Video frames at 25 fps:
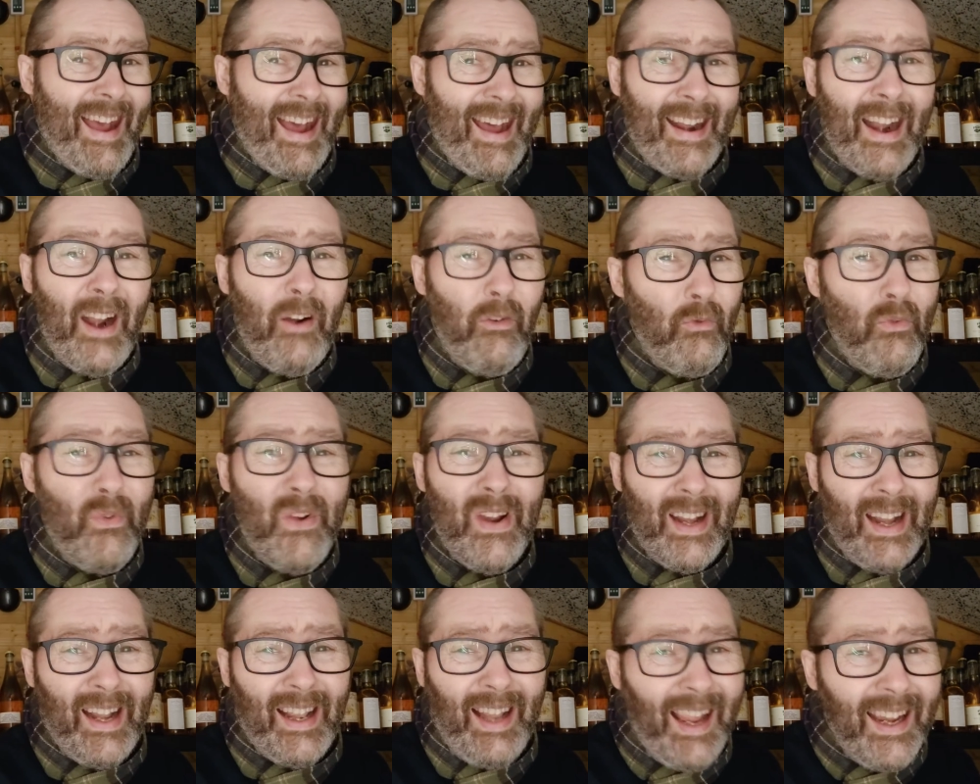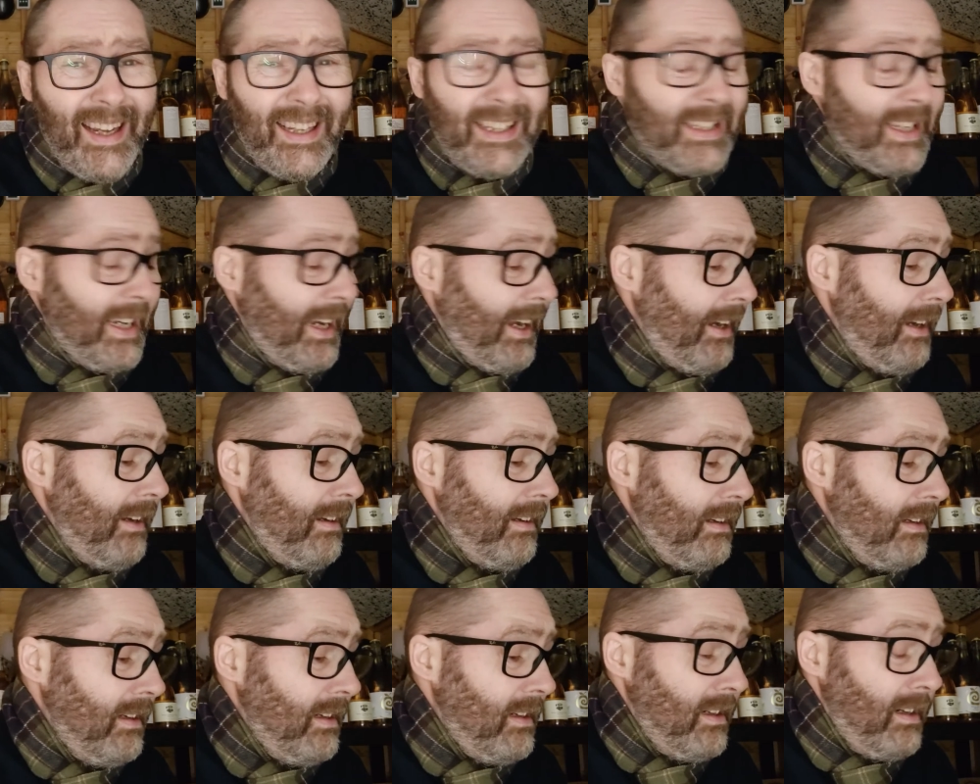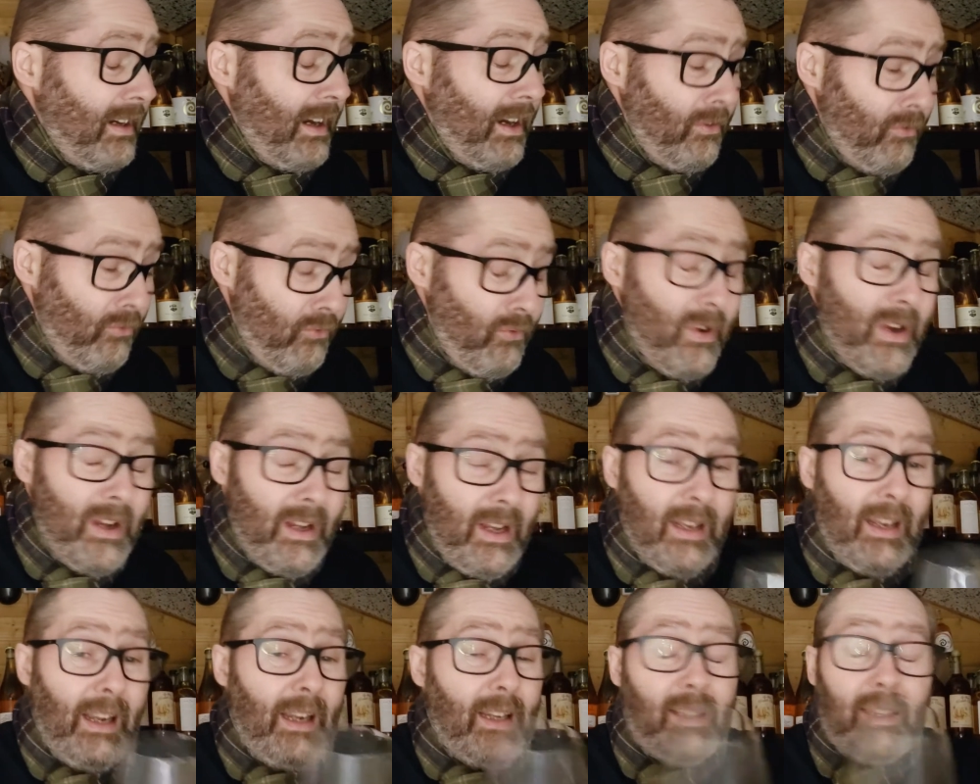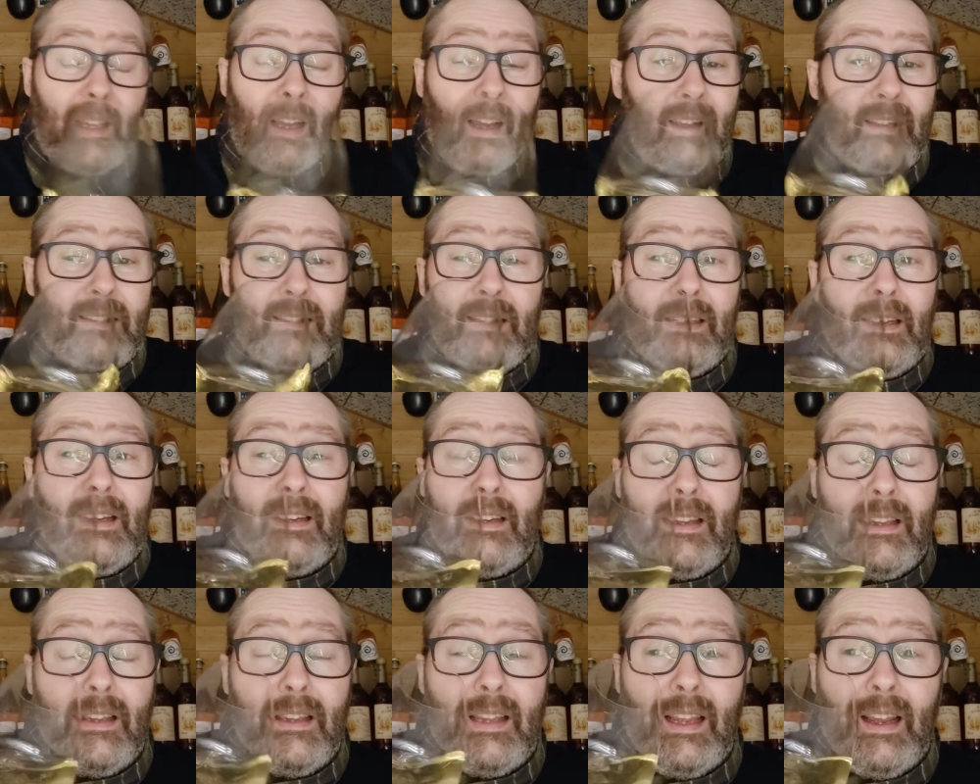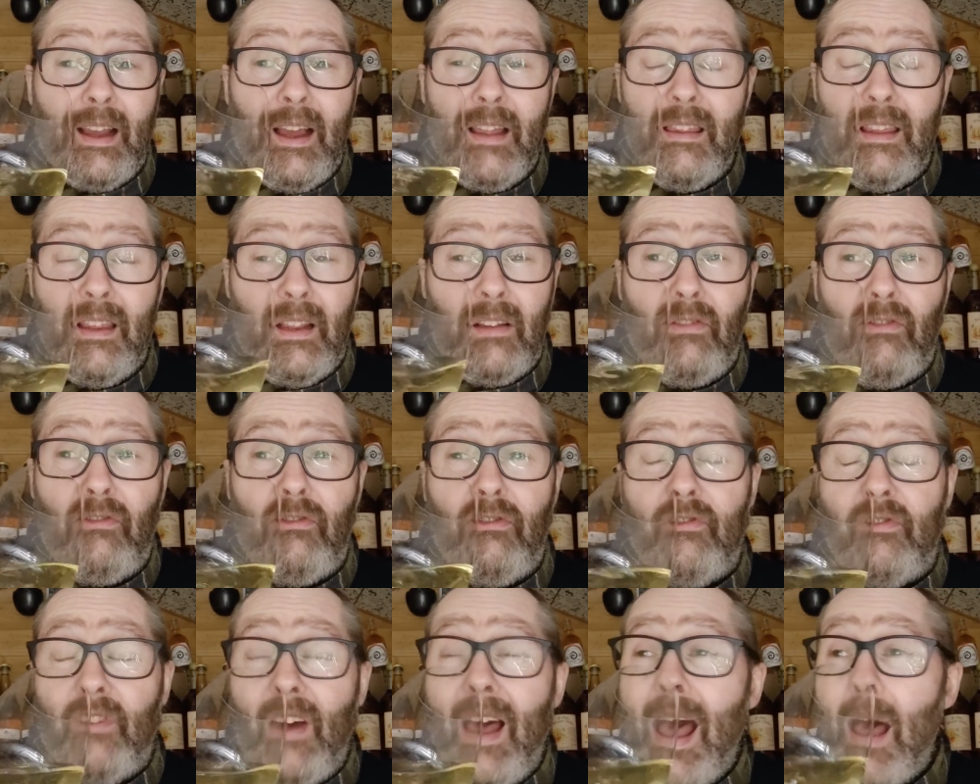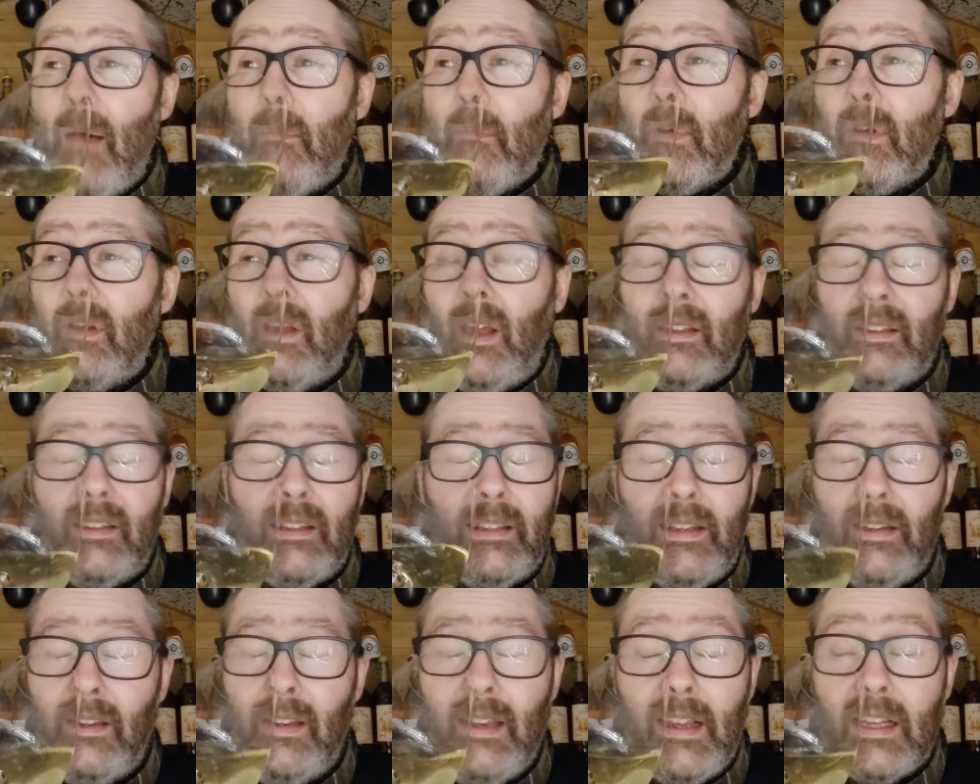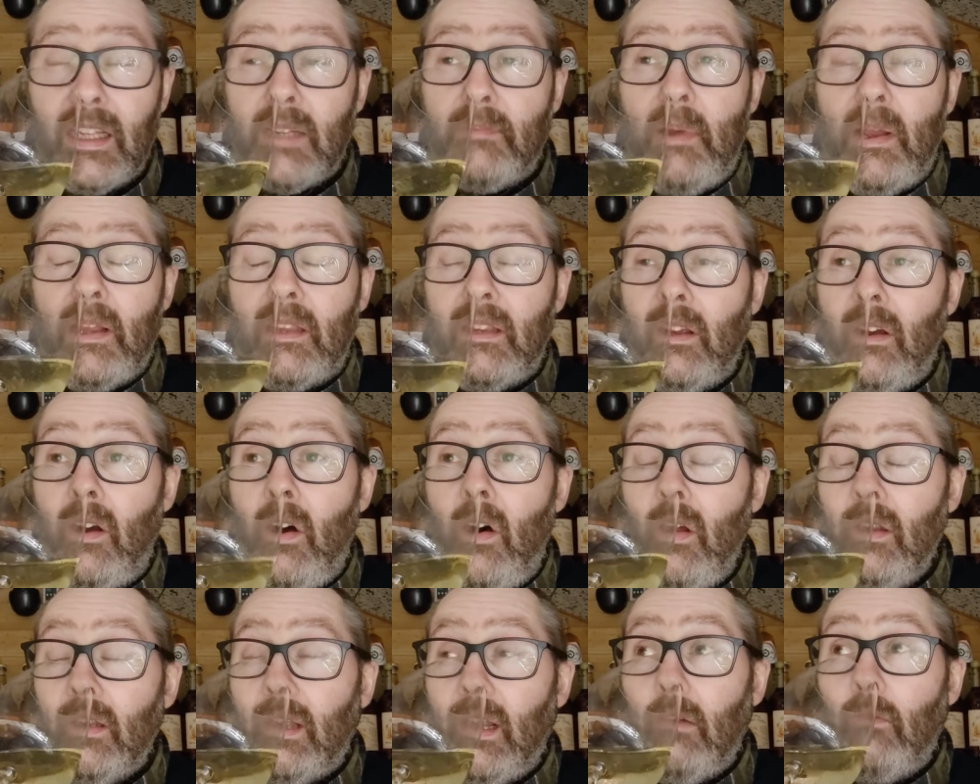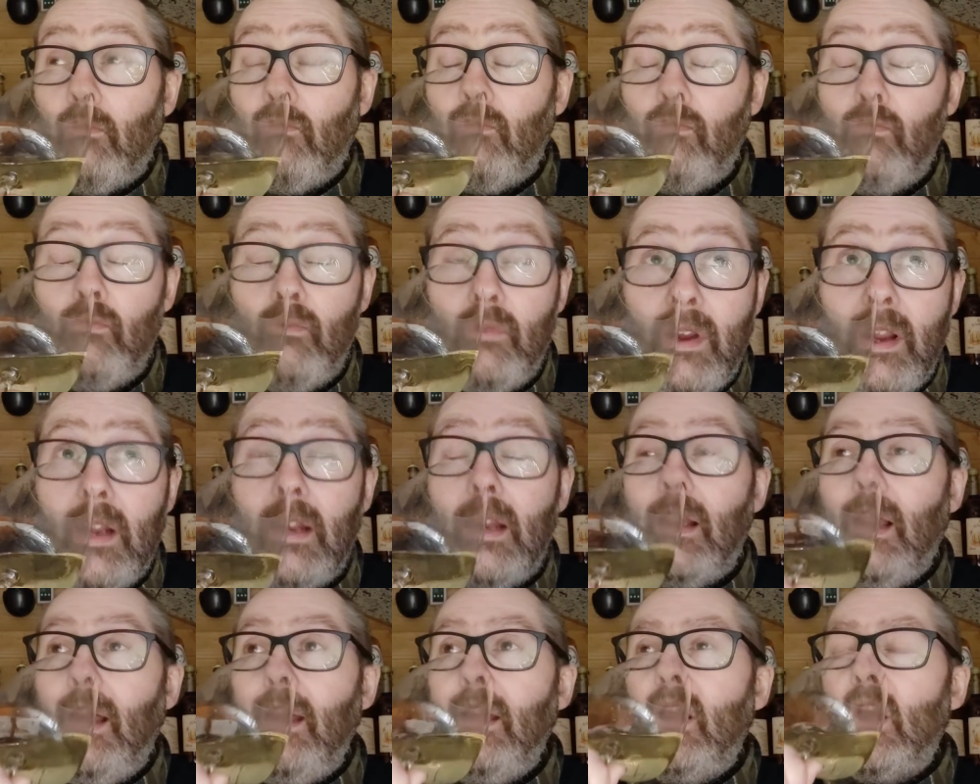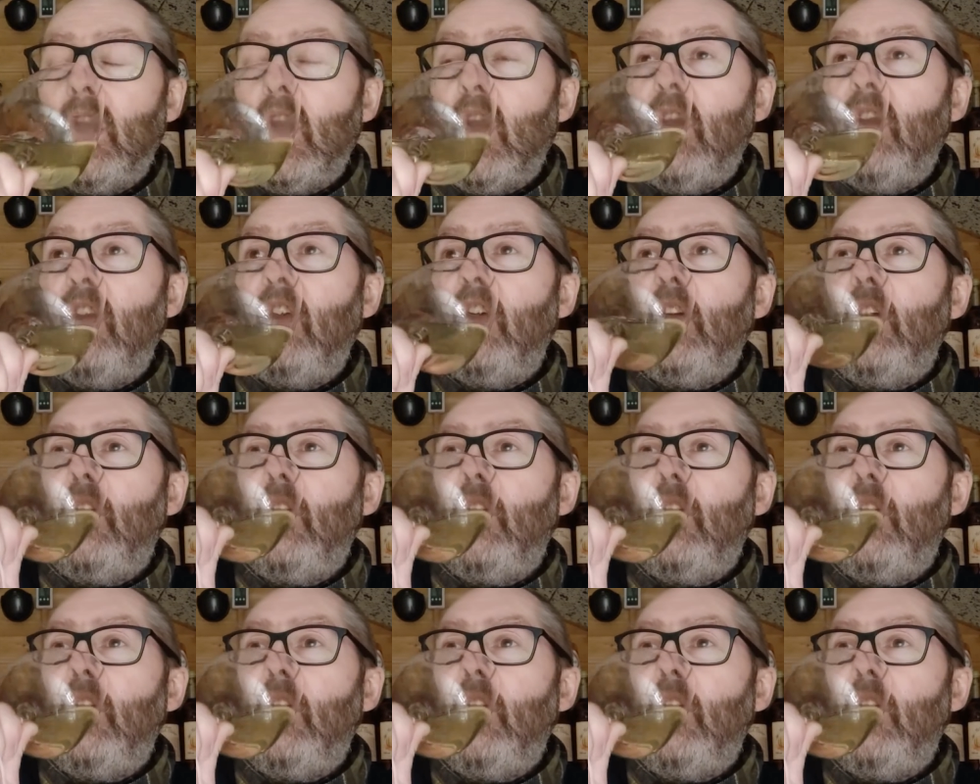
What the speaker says: And I really like that. I really like that acidity thing. I think it's fab. I didn't expect it at all. I really like it.